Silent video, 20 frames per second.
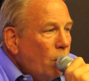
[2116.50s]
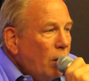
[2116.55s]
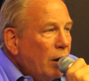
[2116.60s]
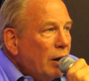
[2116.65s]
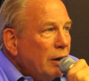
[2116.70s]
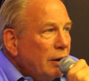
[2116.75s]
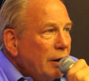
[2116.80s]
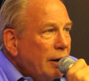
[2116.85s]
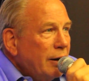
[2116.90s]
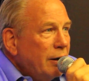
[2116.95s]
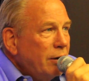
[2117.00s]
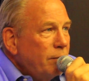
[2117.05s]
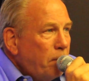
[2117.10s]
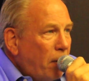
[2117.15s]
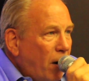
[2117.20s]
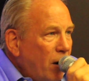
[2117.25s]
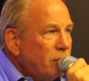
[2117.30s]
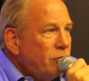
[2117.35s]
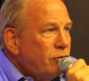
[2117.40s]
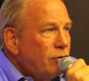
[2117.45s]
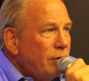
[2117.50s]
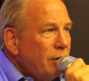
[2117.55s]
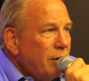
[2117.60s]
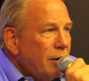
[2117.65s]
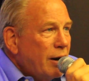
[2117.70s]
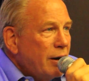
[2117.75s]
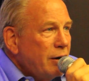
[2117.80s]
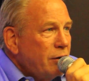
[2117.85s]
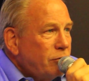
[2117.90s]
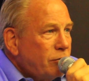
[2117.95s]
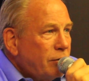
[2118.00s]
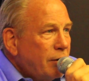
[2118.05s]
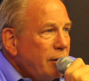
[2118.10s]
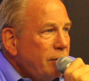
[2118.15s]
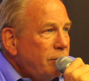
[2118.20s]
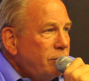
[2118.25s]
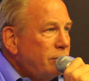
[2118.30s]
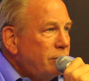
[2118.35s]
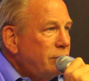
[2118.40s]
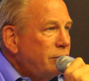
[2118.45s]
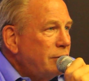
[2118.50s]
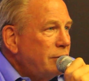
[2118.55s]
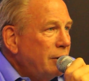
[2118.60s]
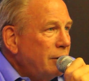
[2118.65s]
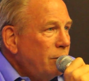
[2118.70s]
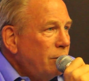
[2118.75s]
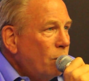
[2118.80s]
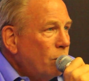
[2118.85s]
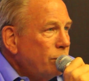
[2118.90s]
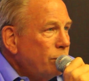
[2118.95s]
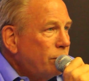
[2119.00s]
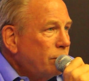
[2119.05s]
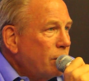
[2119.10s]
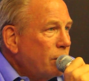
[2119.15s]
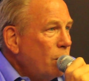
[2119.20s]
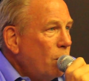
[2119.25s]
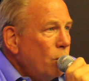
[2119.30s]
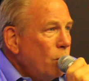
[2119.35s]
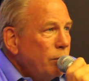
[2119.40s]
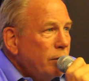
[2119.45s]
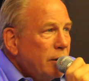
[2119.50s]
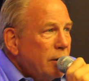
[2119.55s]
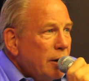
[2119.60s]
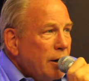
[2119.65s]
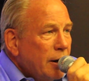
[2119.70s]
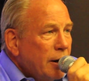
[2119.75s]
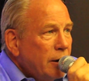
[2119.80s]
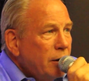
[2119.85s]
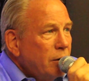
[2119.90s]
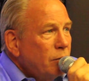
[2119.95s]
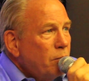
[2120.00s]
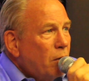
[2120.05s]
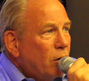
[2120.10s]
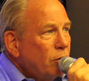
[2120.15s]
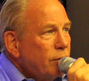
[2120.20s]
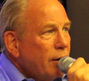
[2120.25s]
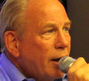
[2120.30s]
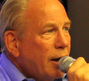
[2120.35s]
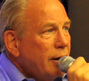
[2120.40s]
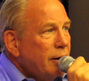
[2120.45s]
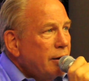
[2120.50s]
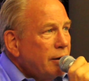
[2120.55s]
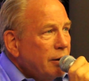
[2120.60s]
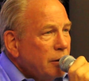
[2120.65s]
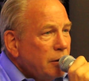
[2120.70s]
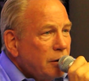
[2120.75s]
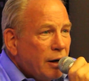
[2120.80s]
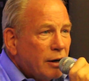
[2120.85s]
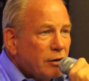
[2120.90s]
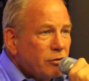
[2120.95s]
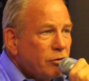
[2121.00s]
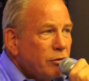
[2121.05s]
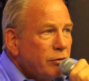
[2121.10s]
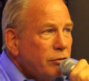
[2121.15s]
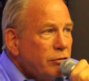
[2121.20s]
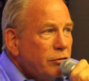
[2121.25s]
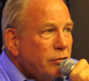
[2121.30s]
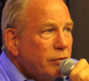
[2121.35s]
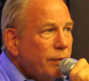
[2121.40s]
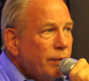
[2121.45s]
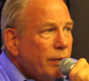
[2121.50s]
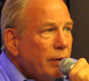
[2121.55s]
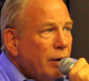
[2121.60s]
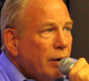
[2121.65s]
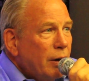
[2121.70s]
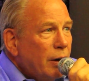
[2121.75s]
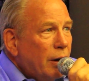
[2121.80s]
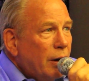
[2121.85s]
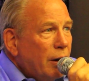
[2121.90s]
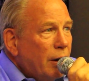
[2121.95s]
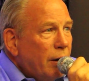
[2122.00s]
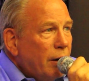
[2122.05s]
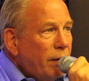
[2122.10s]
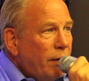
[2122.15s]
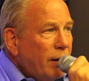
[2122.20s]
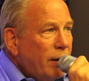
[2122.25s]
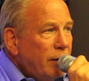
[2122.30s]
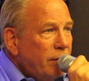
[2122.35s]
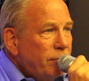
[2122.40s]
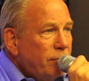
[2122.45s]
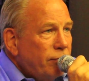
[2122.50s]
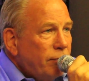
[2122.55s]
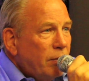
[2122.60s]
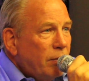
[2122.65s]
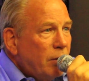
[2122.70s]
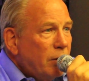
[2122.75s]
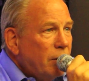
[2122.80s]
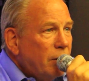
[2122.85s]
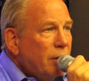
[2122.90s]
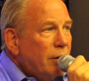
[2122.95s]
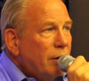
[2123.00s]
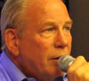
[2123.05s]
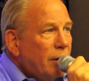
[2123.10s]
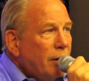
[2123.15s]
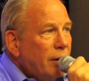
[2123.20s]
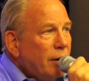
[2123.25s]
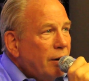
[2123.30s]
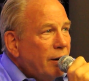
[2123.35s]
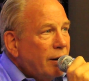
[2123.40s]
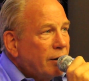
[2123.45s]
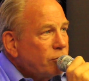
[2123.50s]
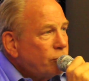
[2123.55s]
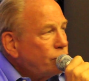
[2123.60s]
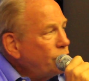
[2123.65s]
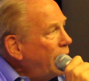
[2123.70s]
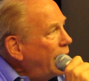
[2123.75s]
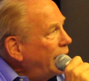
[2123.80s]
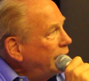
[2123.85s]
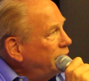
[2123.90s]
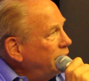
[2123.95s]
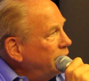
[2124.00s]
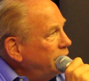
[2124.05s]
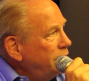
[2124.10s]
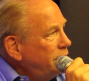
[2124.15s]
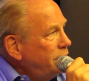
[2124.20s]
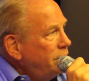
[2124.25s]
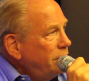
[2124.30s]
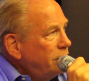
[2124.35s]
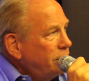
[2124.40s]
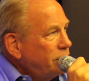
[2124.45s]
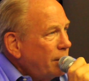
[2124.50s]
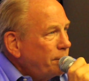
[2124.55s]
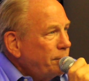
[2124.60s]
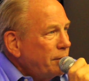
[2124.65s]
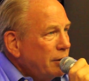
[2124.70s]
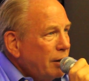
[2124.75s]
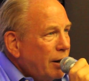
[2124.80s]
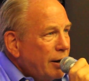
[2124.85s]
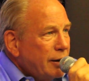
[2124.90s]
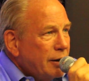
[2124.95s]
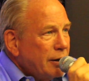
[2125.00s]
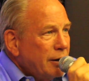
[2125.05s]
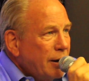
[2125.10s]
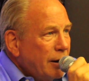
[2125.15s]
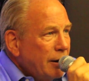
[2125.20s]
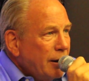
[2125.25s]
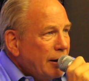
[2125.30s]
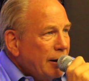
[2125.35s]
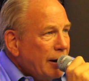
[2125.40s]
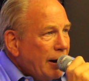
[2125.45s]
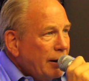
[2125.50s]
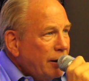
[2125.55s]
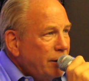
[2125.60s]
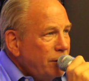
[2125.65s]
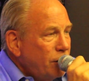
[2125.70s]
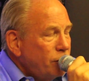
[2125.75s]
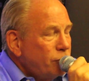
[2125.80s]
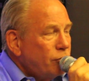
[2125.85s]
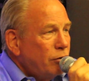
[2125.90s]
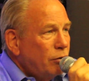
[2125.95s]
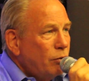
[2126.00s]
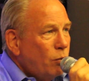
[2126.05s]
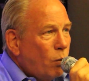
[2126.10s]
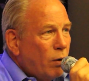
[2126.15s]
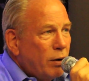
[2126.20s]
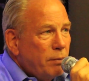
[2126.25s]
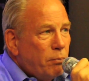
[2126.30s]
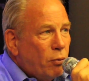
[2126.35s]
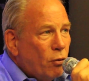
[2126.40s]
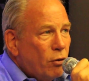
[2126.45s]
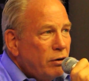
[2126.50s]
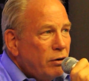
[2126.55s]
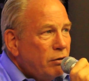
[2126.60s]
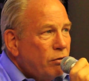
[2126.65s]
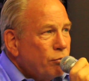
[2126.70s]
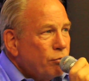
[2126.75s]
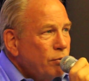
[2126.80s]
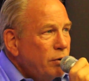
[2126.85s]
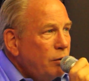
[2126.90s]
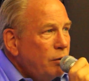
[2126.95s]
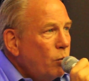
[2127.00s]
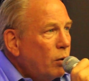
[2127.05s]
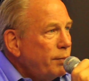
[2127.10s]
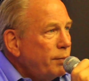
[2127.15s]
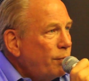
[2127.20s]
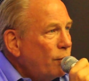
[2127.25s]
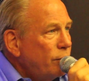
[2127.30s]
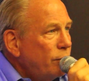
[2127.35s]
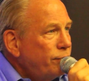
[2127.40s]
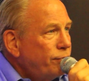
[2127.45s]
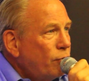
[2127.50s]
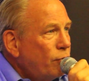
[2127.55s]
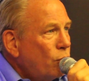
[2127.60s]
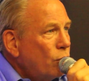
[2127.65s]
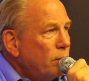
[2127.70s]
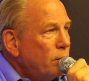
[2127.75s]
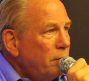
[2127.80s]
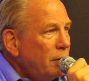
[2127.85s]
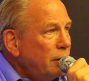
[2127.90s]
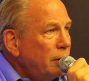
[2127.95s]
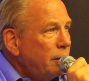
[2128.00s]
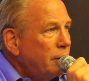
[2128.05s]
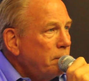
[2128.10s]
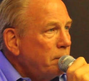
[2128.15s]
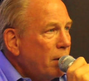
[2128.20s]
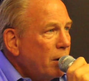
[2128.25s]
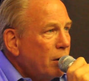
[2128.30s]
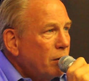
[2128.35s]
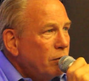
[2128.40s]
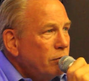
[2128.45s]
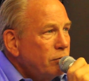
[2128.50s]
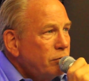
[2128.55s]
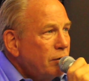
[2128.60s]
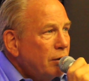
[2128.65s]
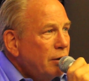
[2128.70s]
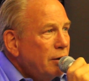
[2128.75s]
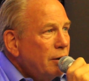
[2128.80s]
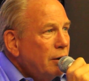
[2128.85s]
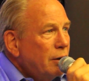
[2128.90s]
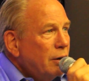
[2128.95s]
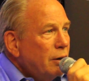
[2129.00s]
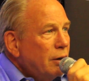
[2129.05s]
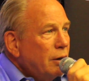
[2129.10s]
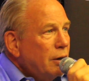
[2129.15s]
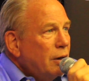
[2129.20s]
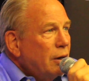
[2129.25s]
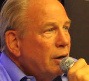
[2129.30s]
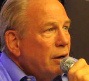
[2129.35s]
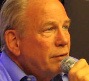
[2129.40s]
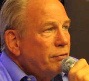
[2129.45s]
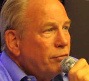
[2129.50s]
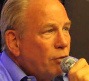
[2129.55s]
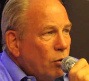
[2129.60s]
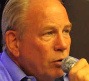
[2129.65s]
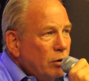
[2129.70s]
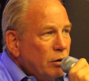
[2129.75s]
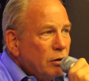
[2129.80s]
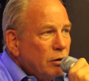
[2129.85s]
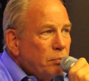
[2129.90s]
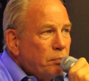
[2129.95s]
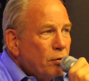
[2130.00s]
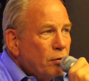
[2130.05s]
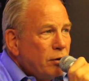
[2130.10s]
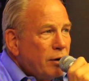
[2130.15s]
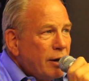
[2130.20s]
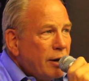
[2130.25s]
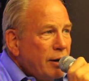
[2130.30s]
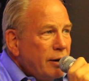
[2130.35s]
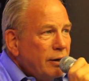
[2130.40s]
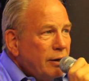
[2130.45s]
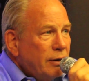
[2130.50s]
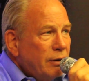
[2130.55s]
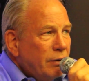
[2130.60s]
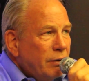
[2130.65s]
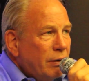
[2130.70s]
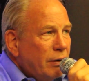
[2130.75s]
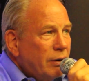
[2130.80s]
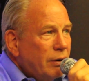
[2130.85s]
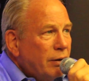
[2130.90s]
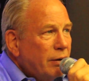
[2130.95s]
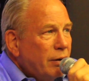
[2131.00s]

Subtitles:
Well, in parts of the United States, in North Dakota and Montana and Texas, they've extracted something like an additional 1.3, 1.4 million barrels of oil per day